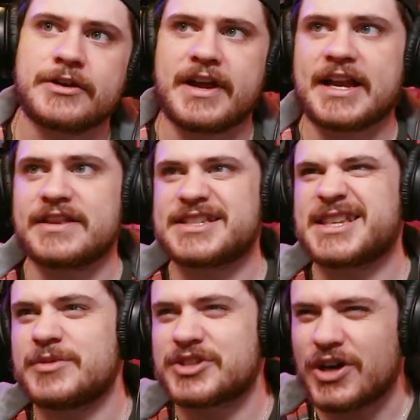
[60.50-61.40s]
of kind of the
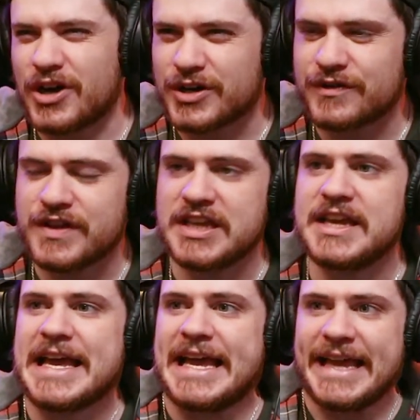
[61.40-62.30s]
cinematography
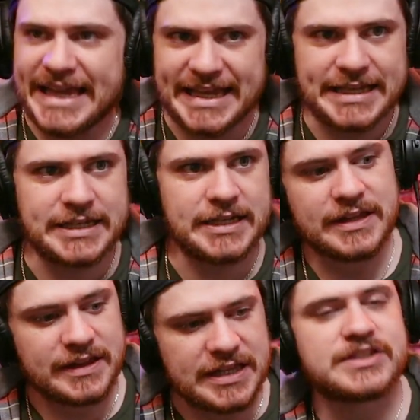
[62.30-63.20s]
in
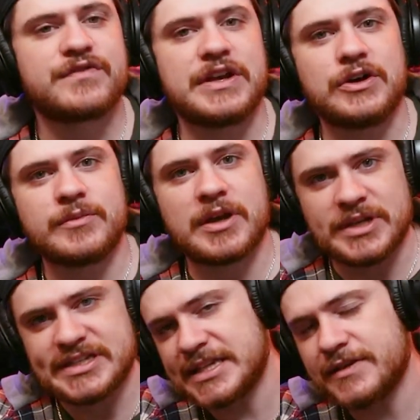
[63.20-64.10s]
this film that we
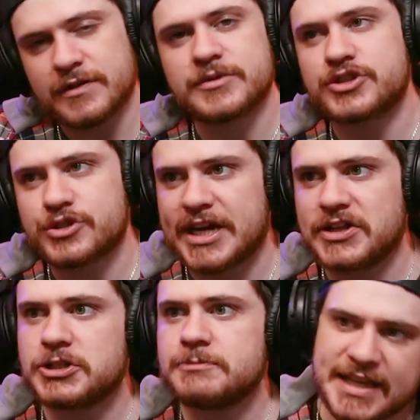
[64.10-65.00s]
see from the
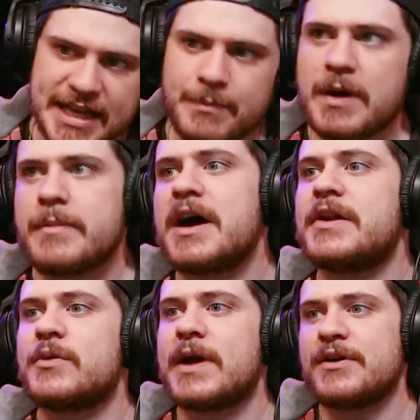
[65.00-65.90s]
trailer, get my mind
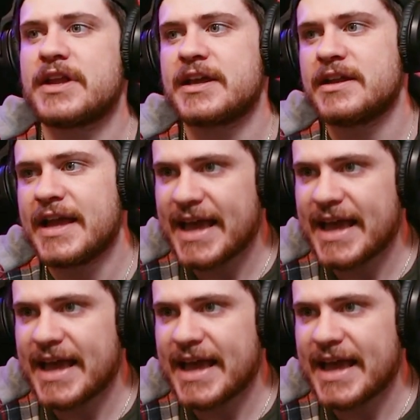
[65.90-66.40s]
around it,